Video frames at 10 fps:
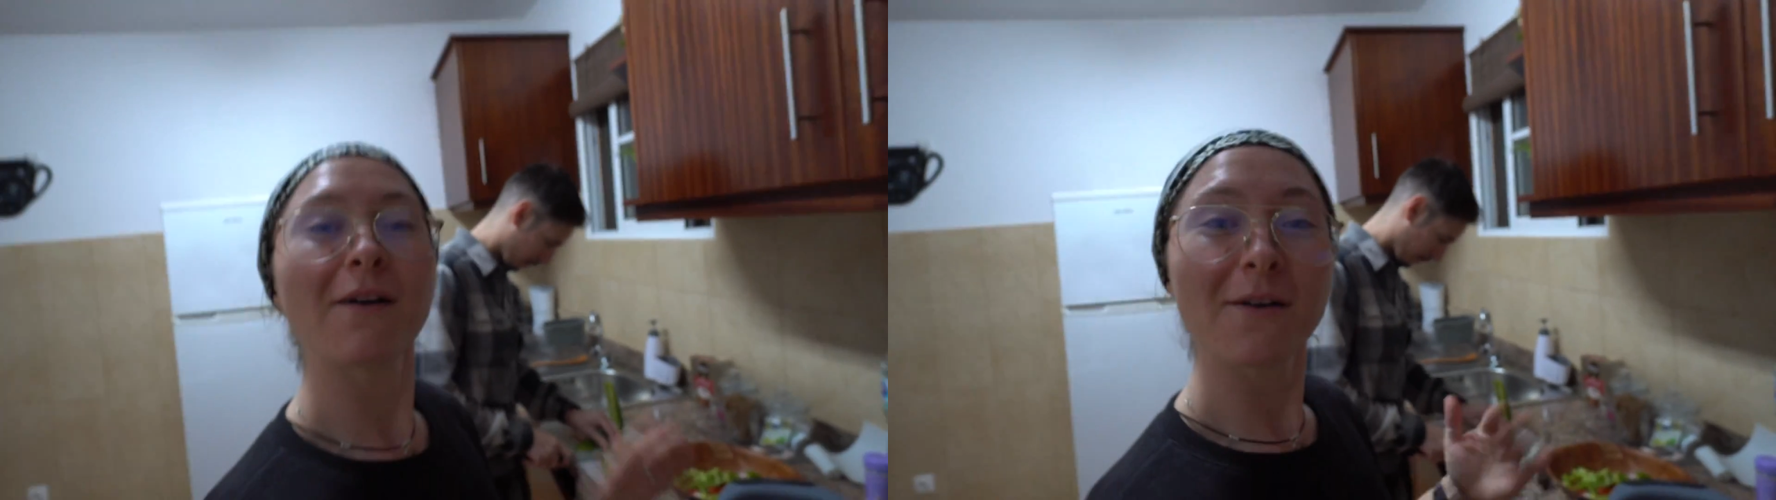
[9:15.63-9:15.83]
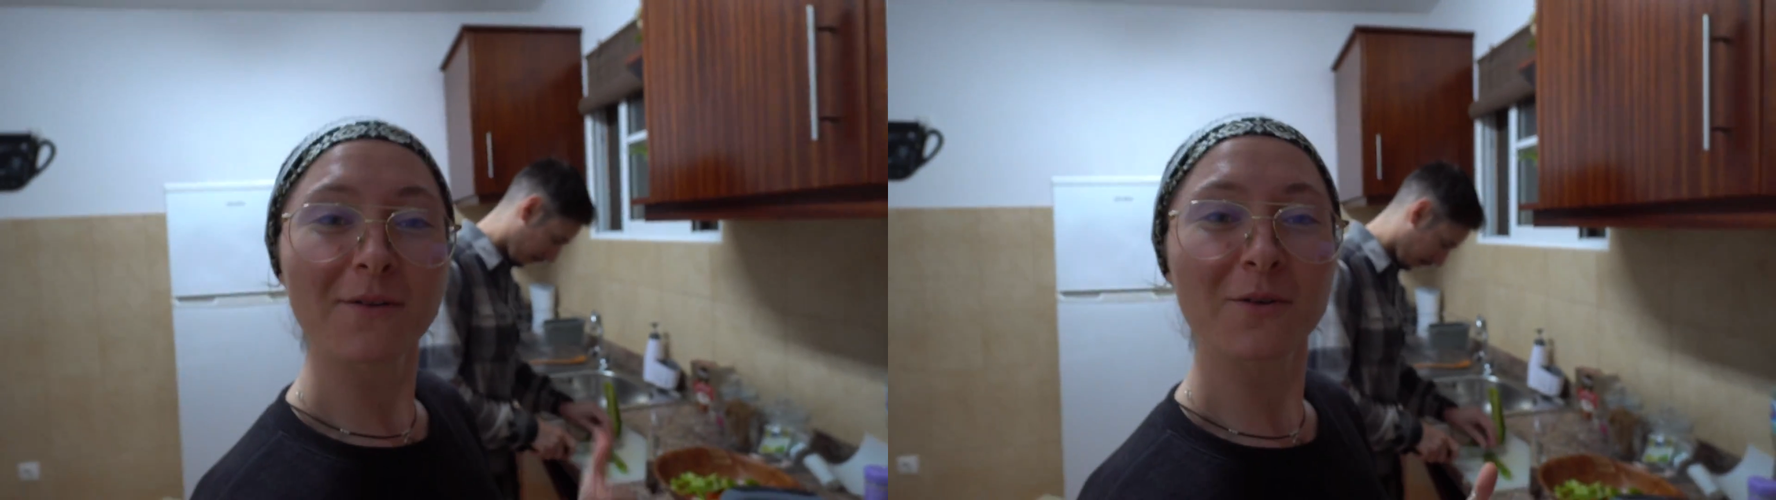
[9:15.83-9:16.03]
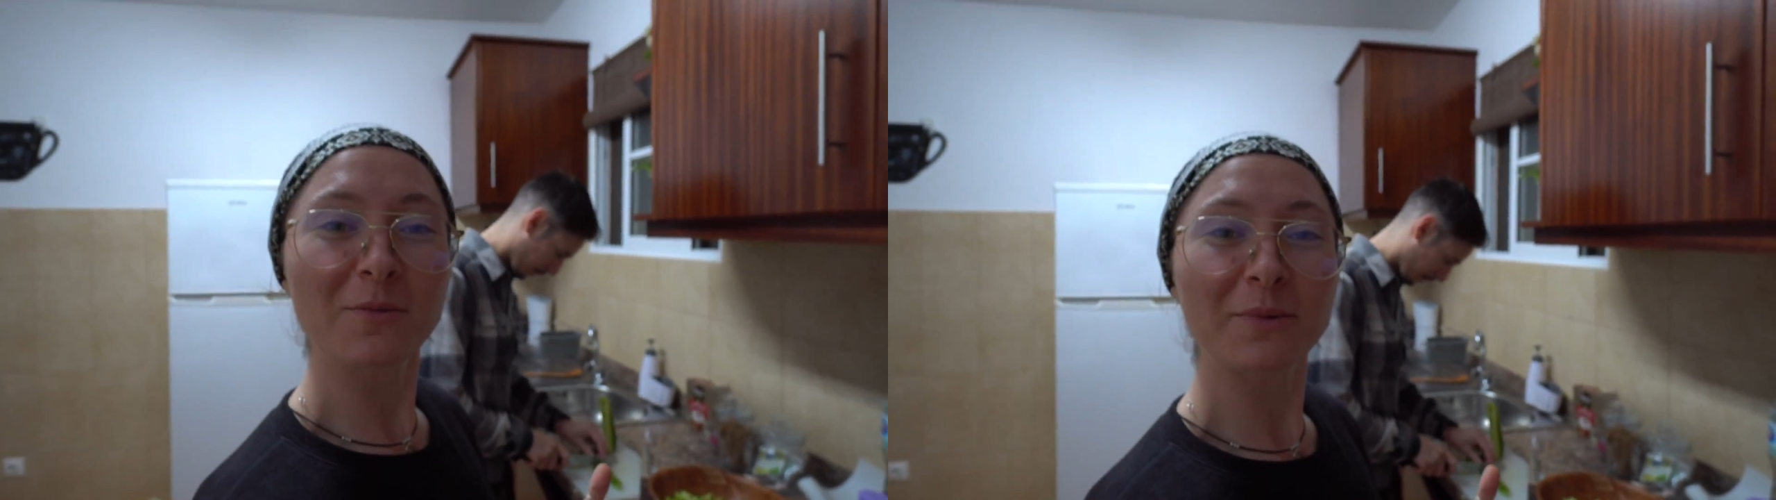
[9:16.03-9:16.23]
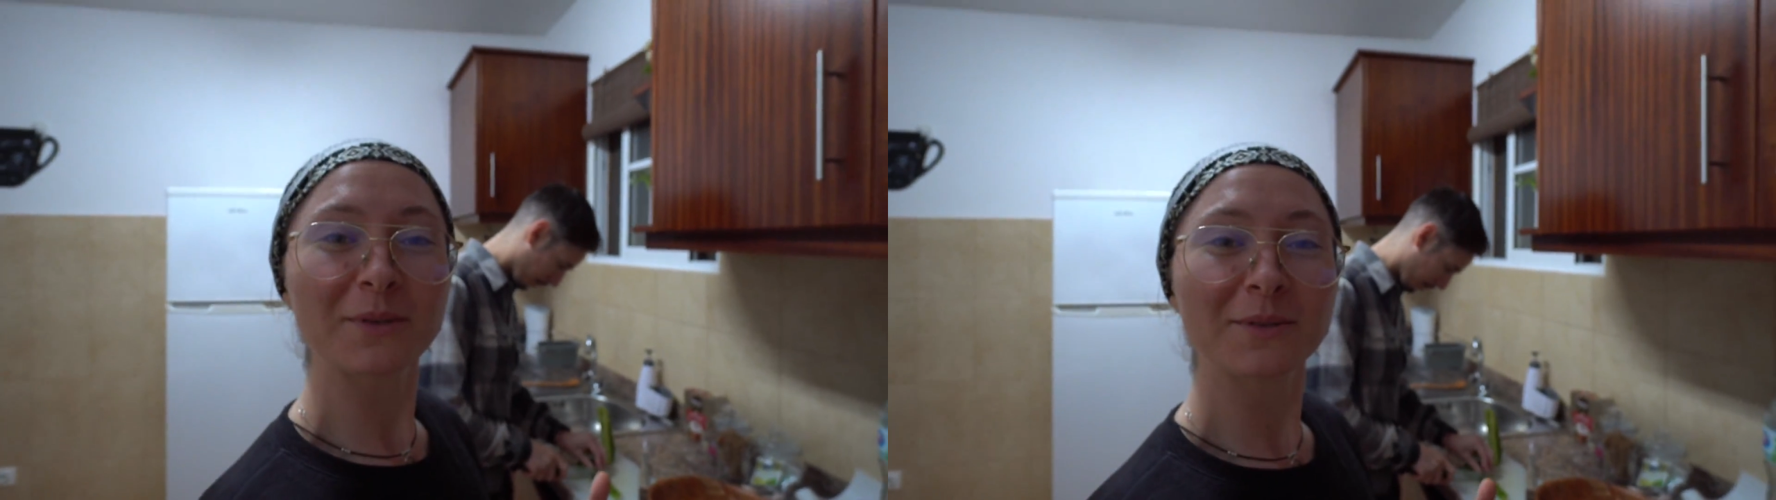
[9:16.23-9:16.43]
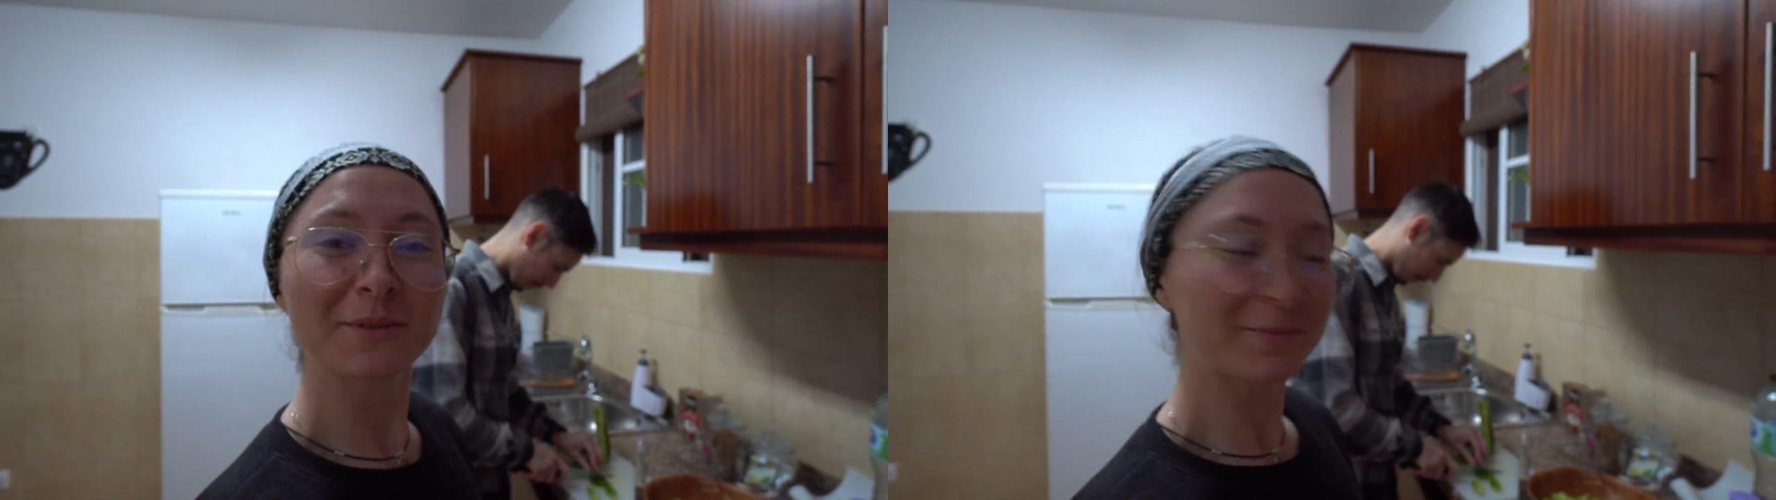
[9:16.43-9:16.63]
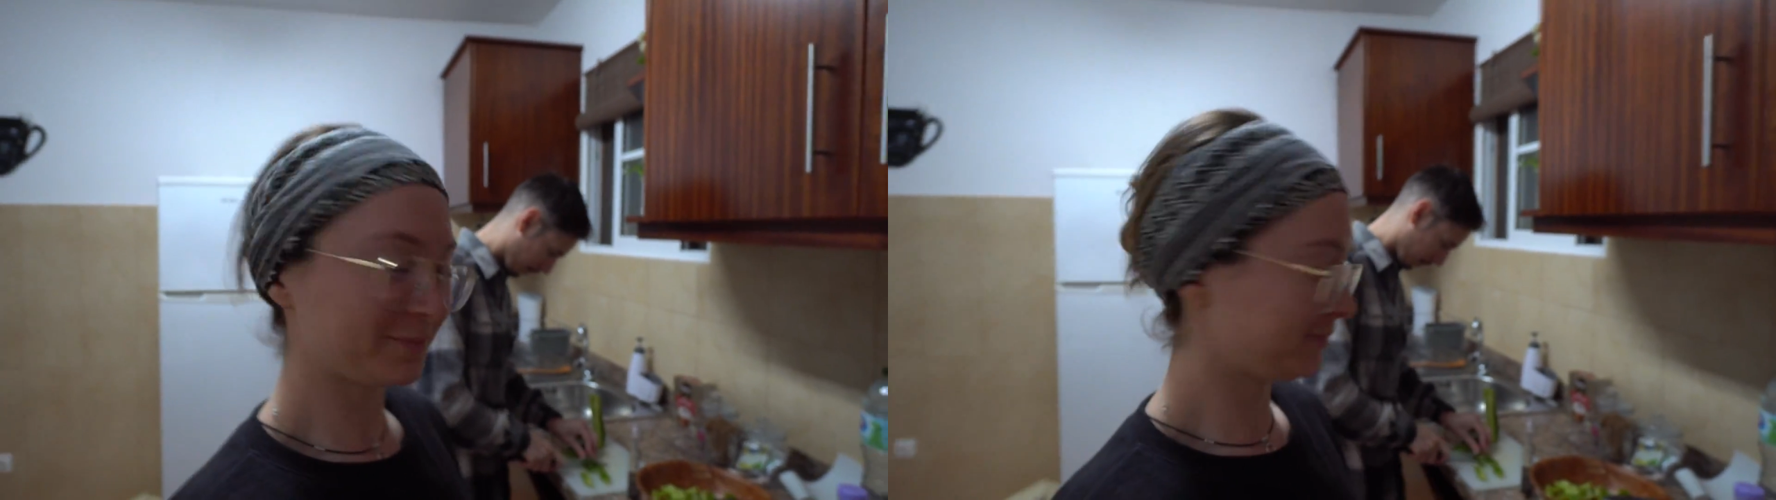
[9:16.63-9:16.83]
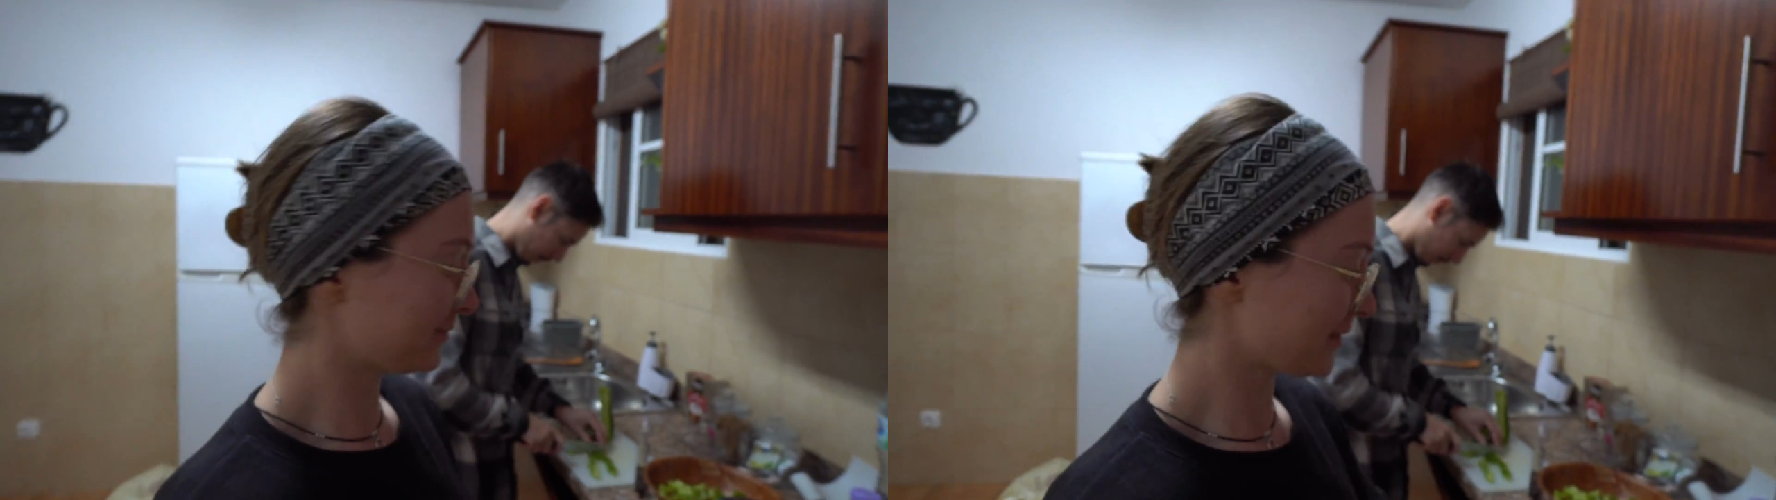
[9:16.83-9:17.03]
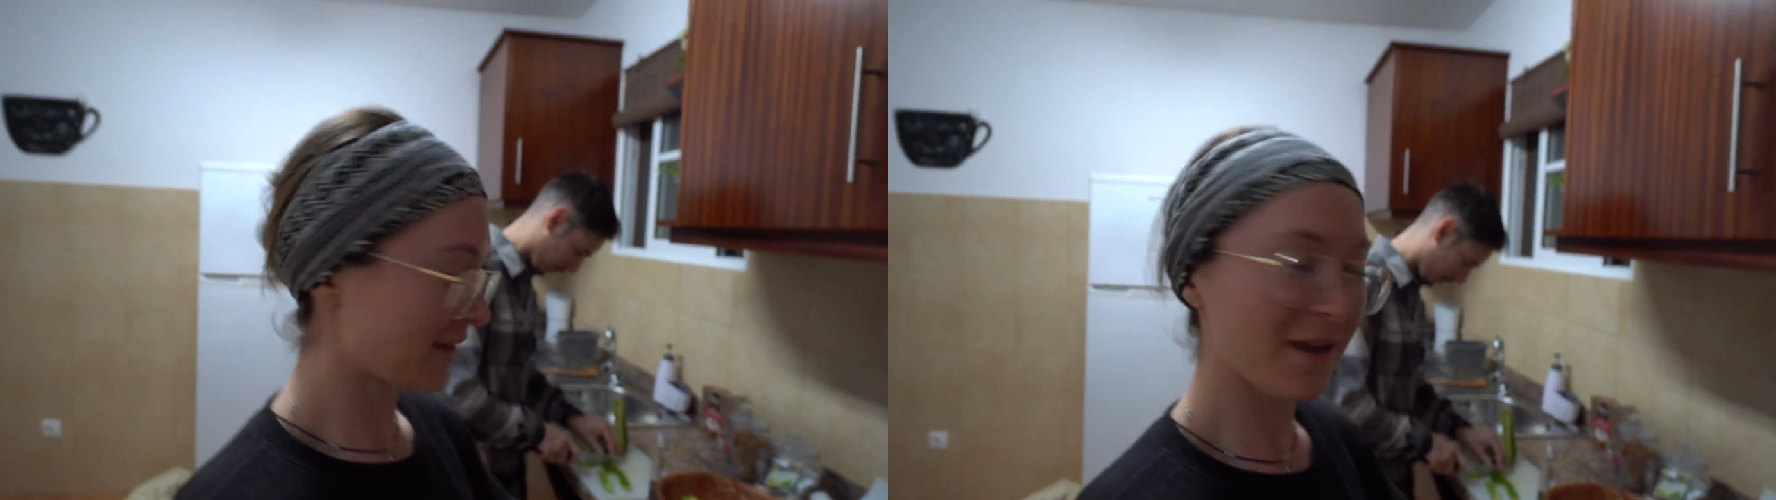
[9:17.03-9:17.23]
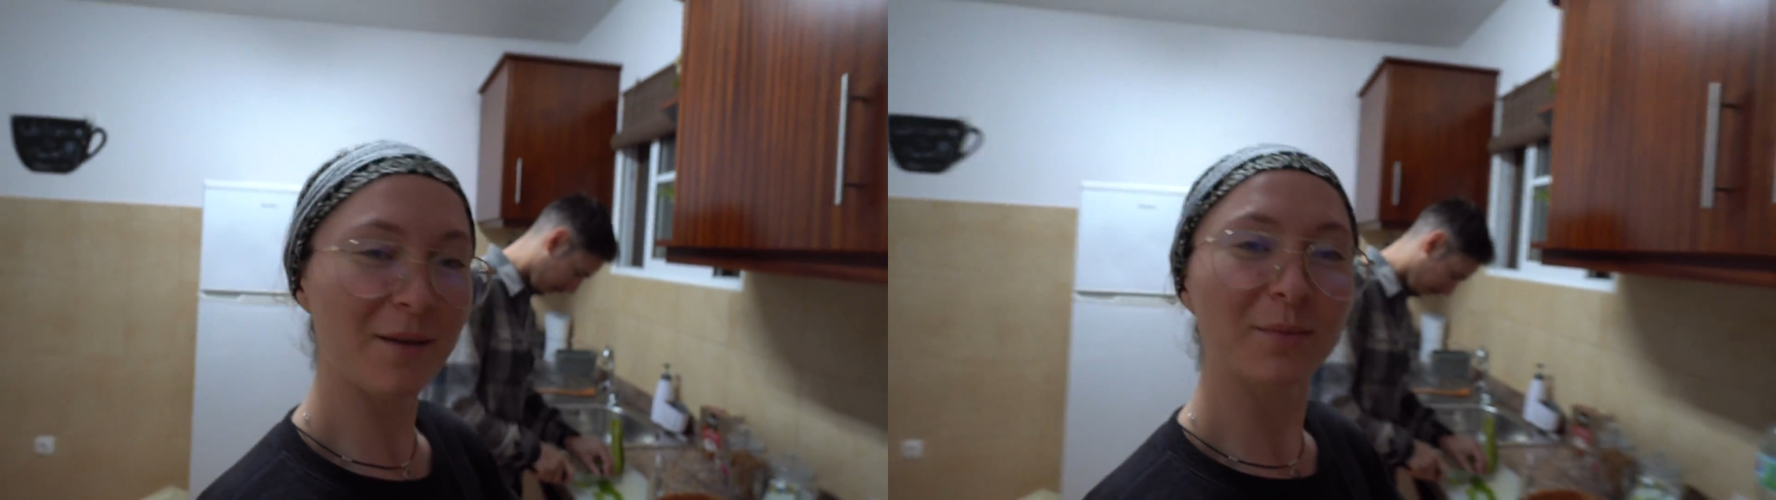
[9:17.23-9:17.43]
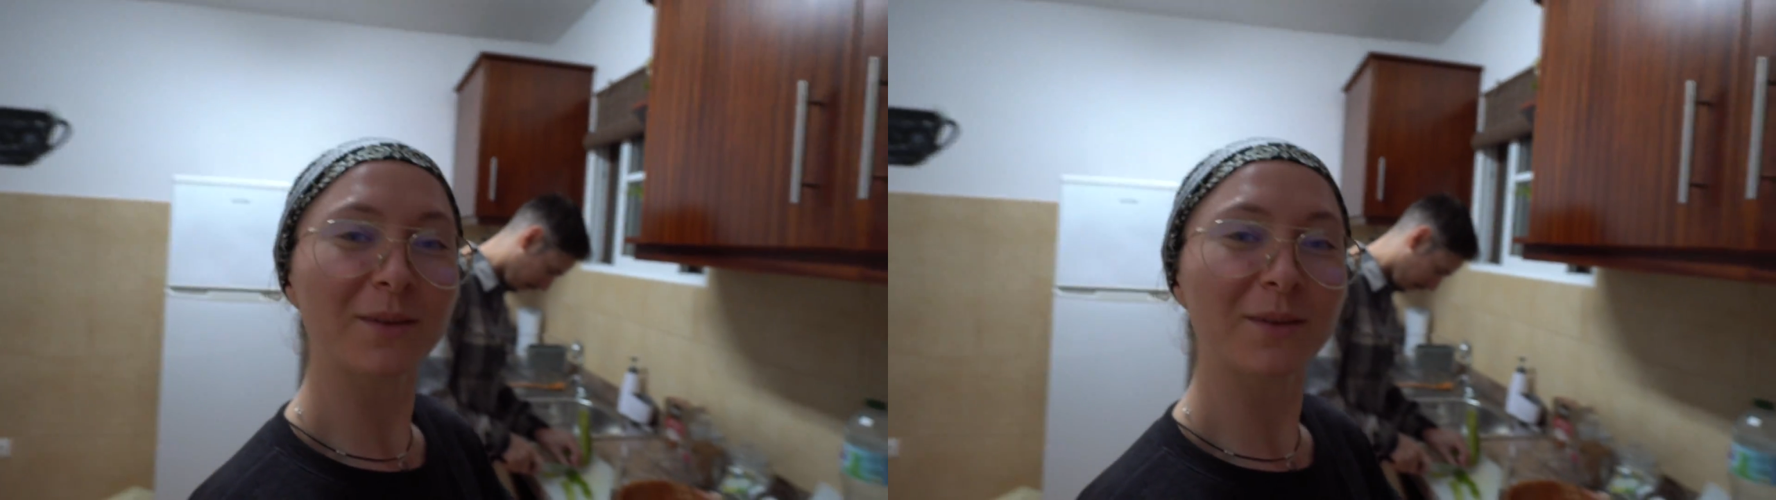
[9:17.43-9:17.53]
Unopened. Can't